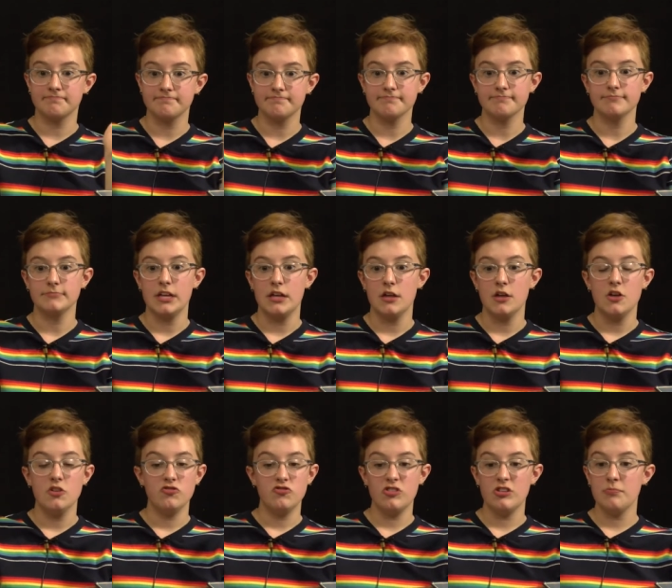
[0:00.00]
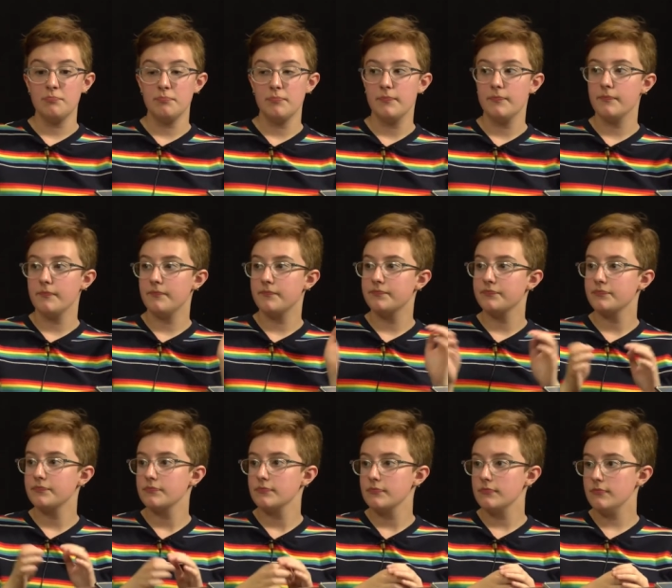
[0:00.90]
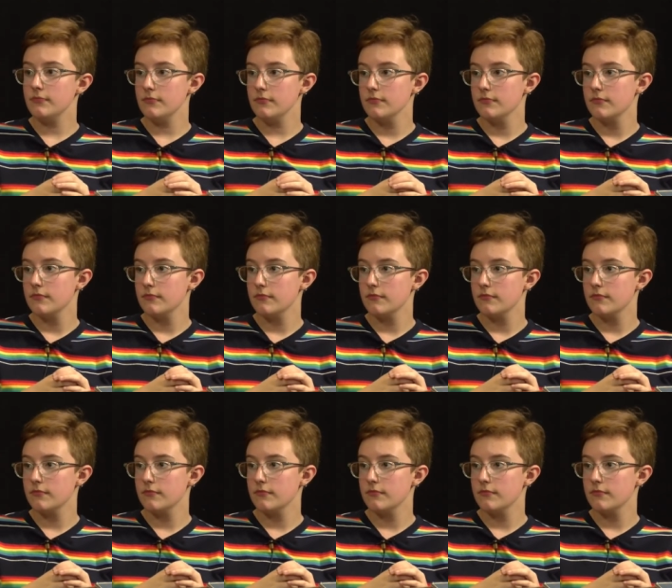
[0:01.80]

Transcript: What if they had other projects.